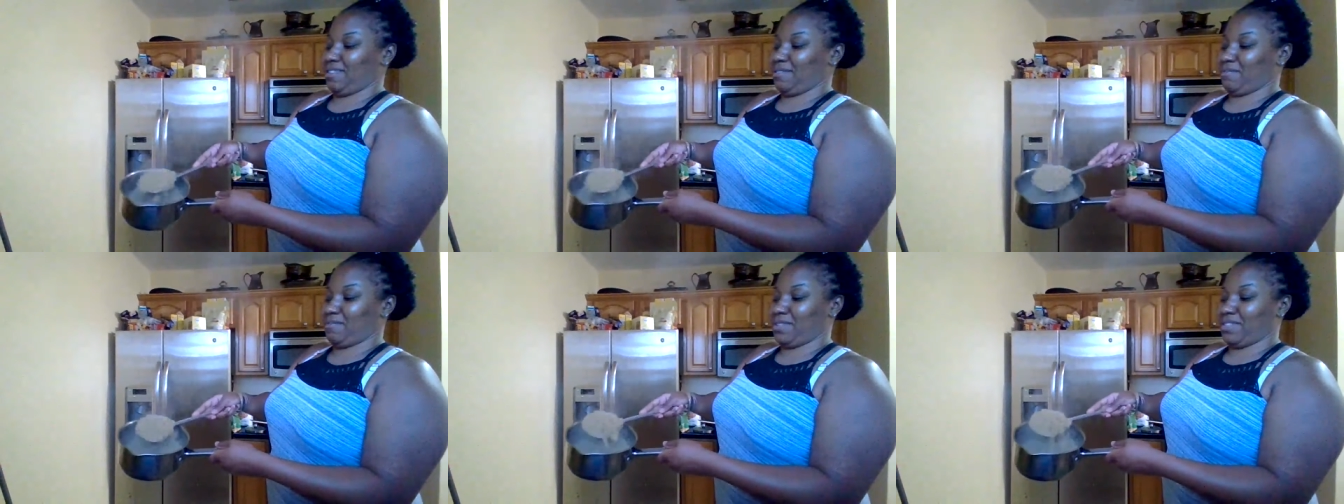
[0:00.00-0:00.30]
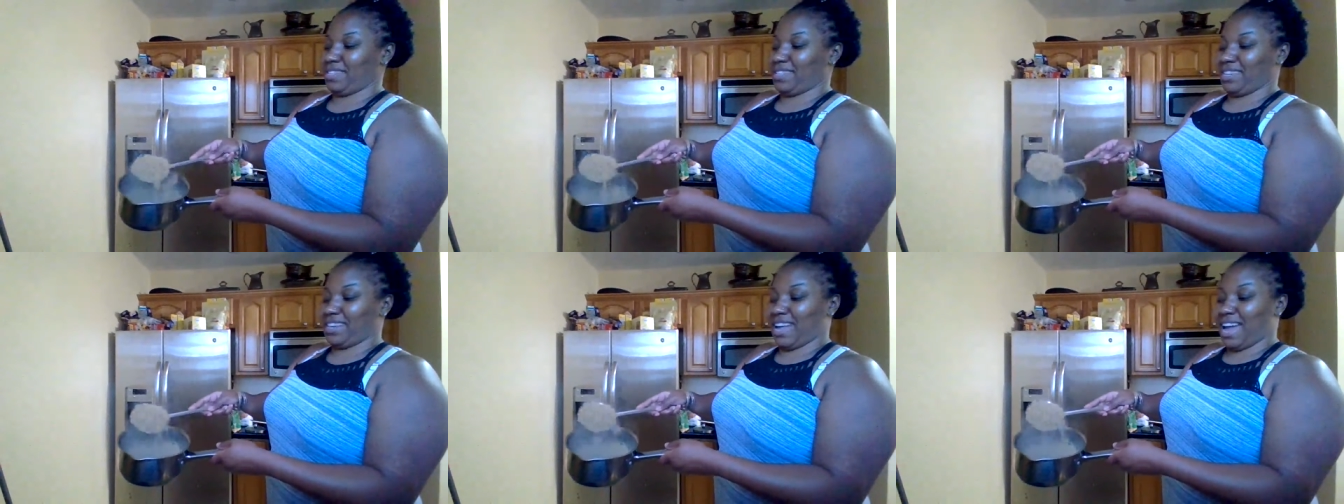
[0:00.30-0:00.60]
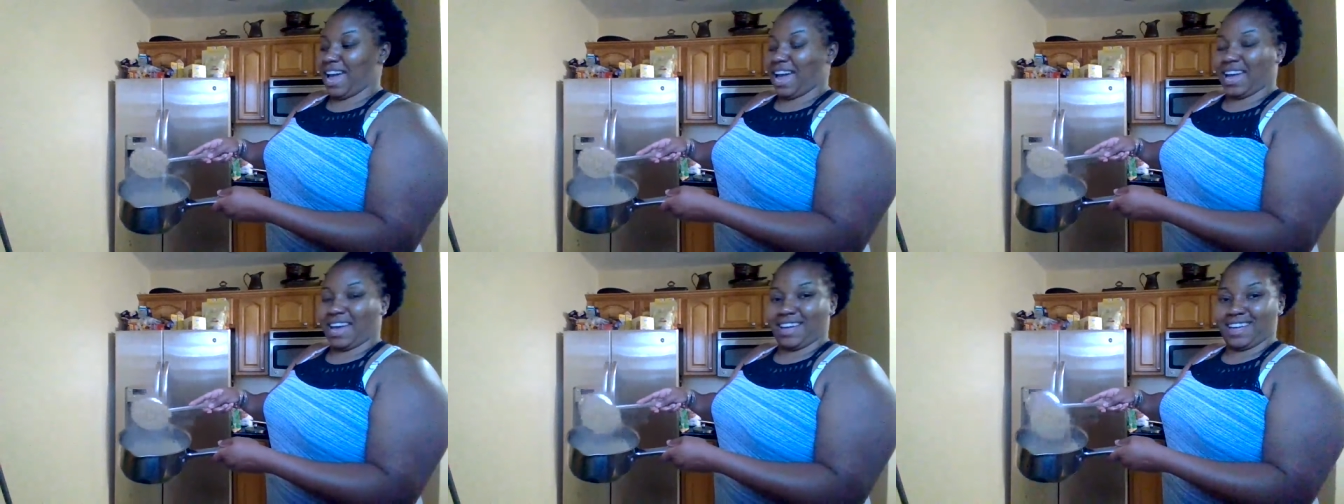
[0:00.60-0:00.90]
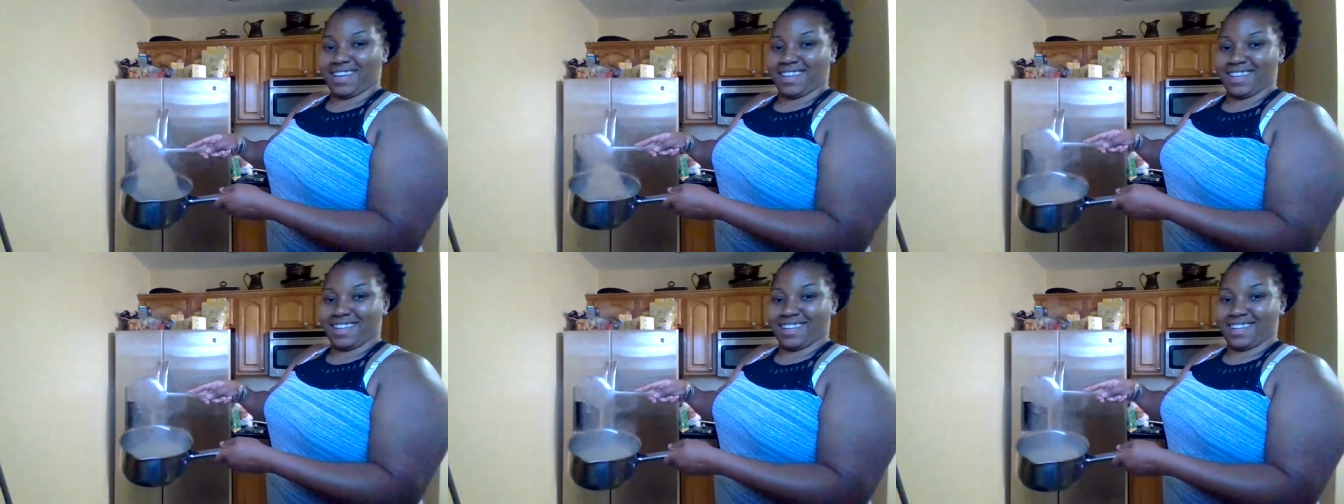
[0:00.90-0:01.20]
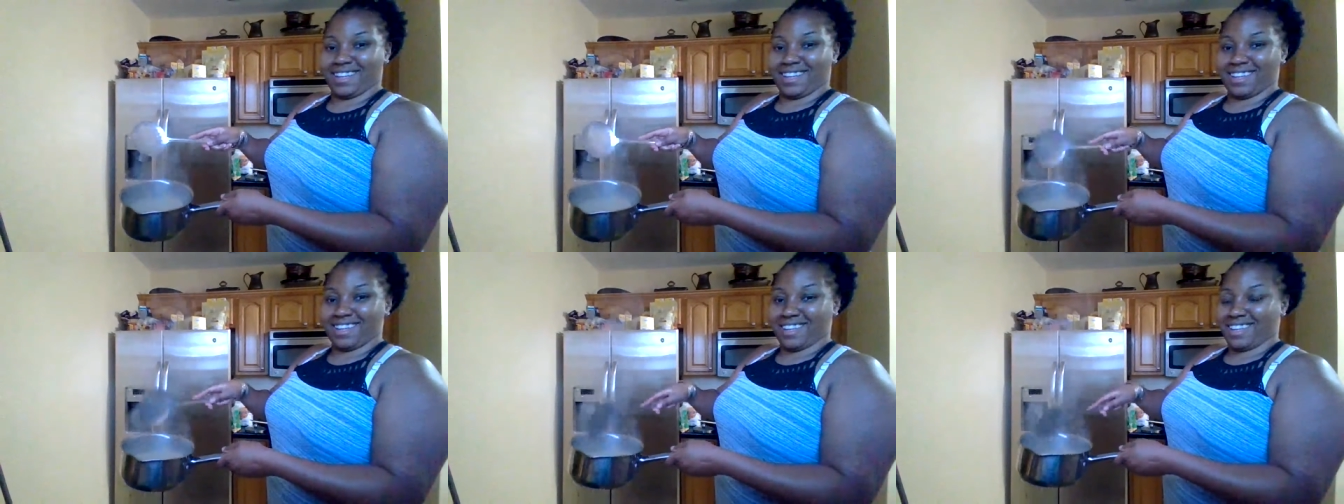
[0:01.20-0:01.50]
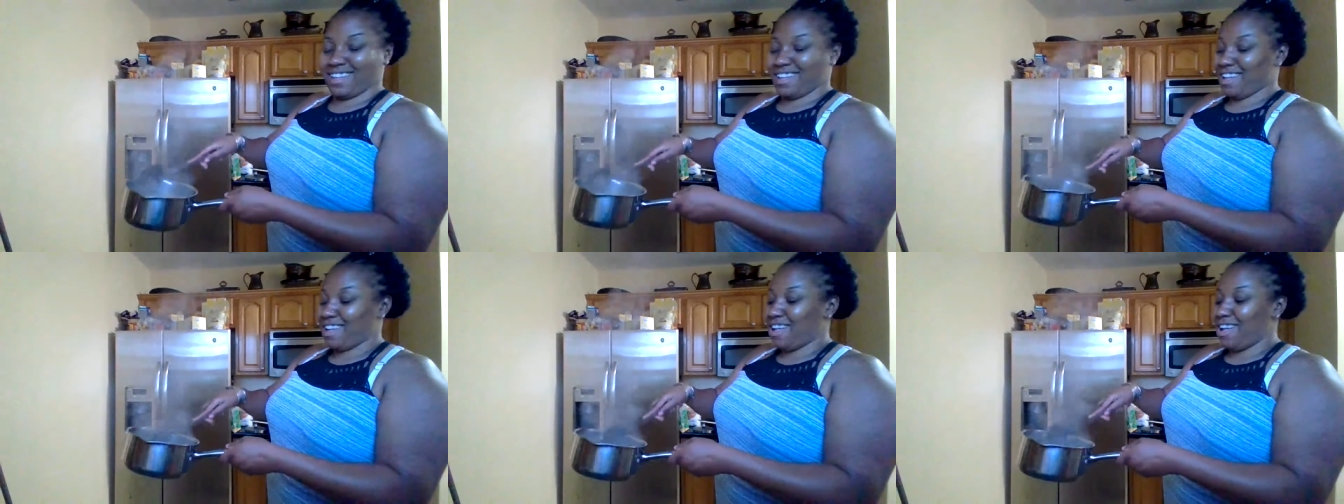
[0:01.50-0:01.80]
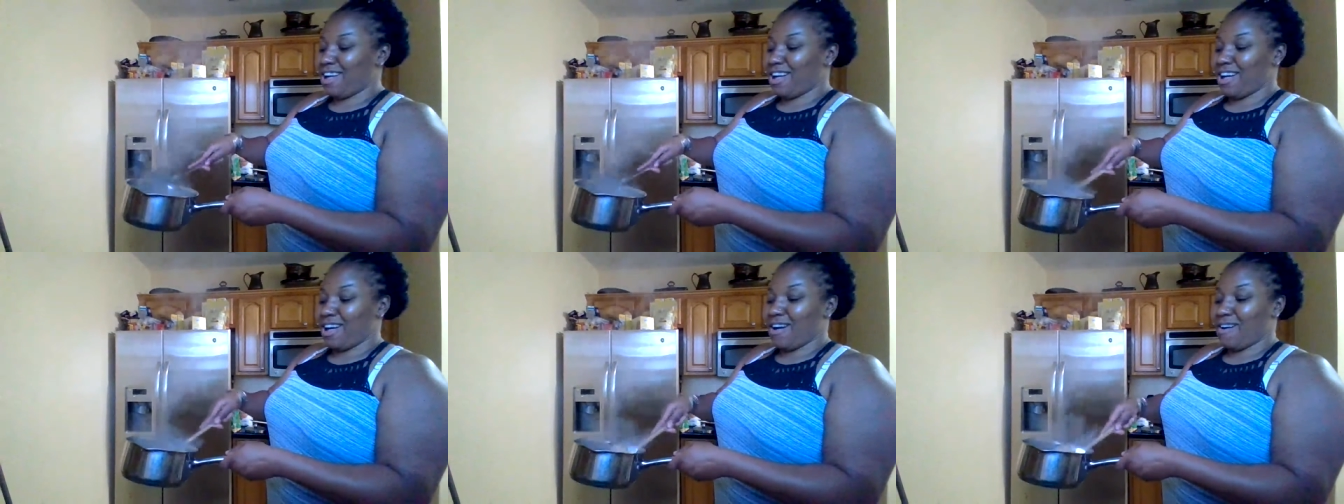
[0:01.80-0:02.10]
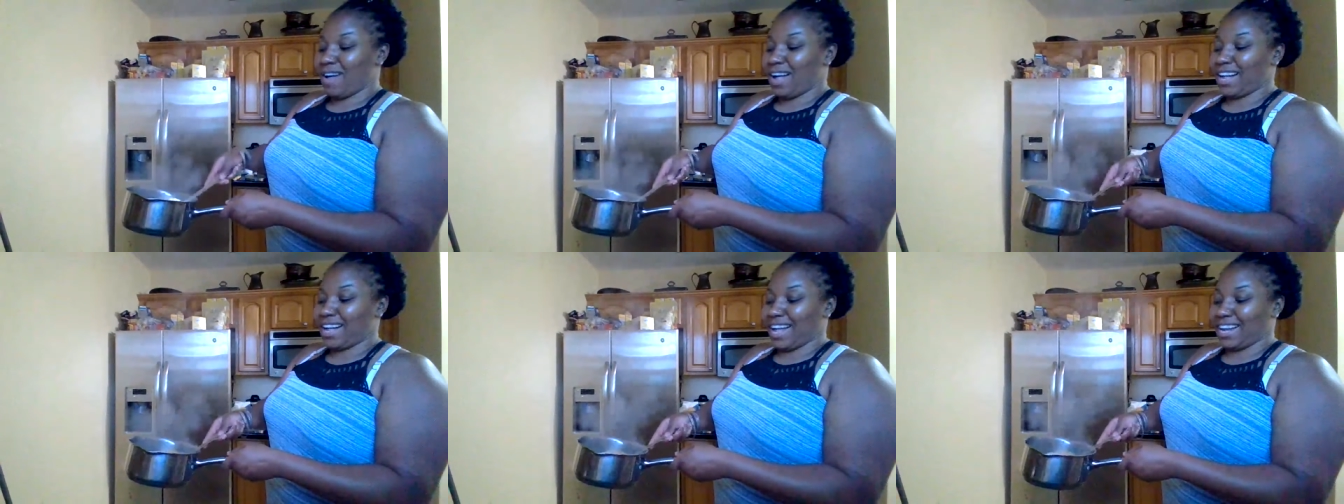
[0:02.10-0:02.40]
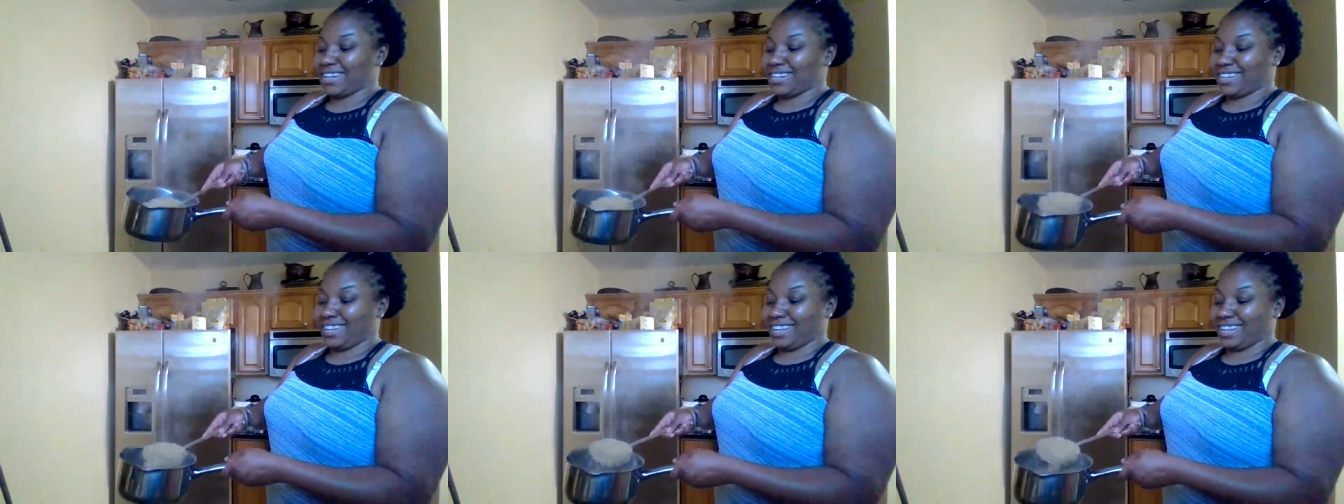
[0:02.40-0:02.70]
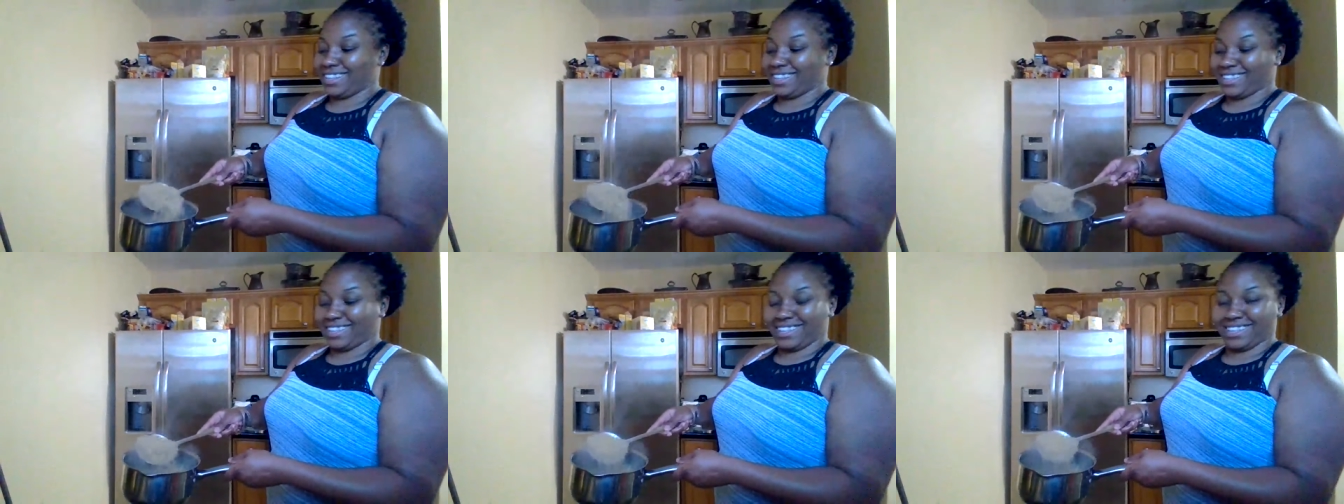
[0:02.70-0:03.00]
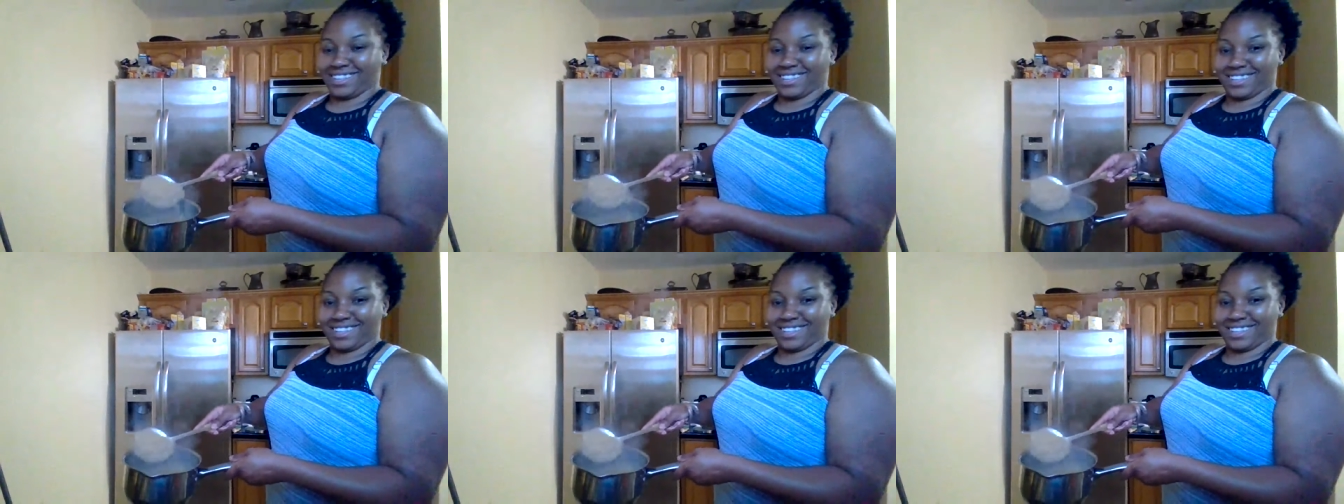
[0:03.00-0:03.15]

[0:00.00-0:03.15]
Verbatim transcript: But today, oh, I got it together.